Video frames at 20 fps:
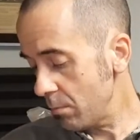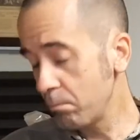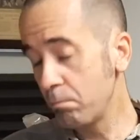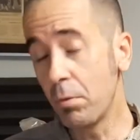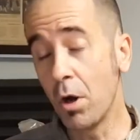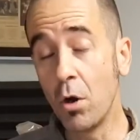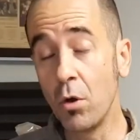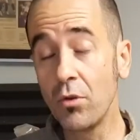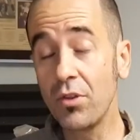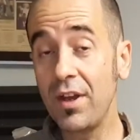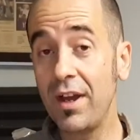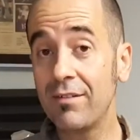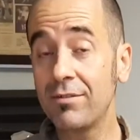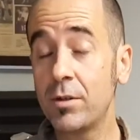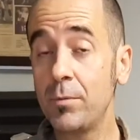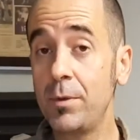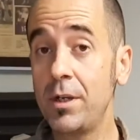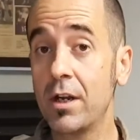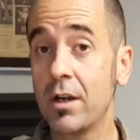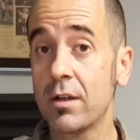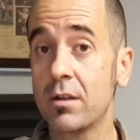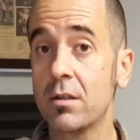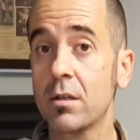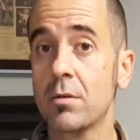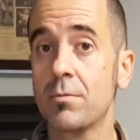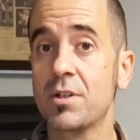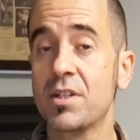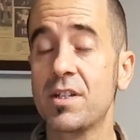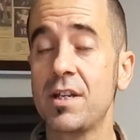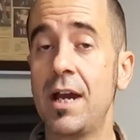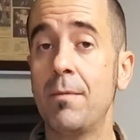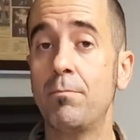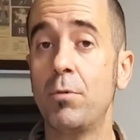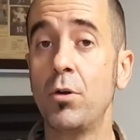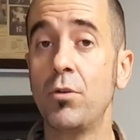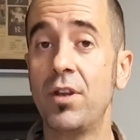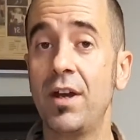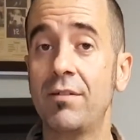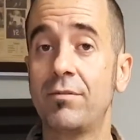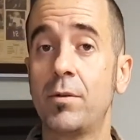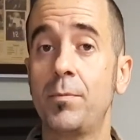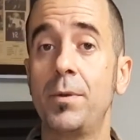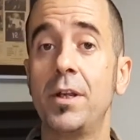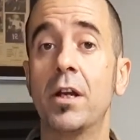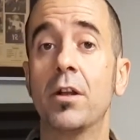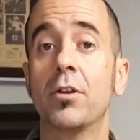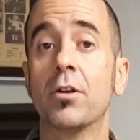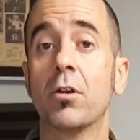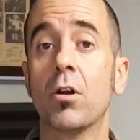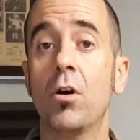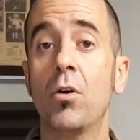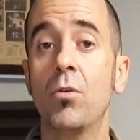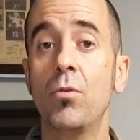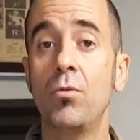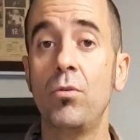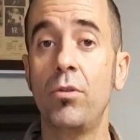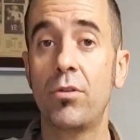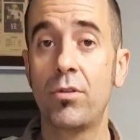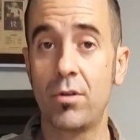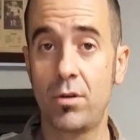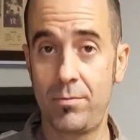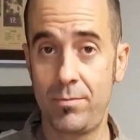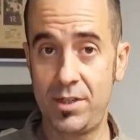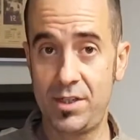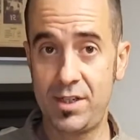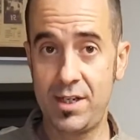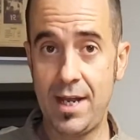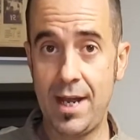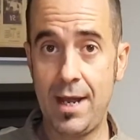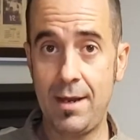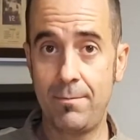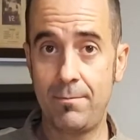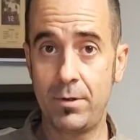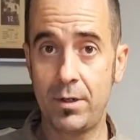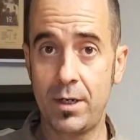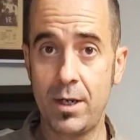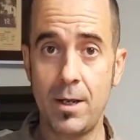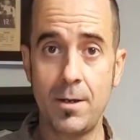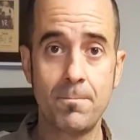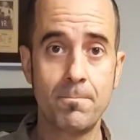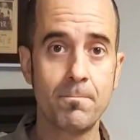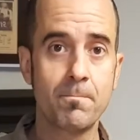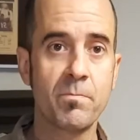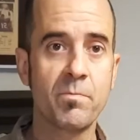Both have to be on a thermostat. Both have to be on their own thermostat. Okay.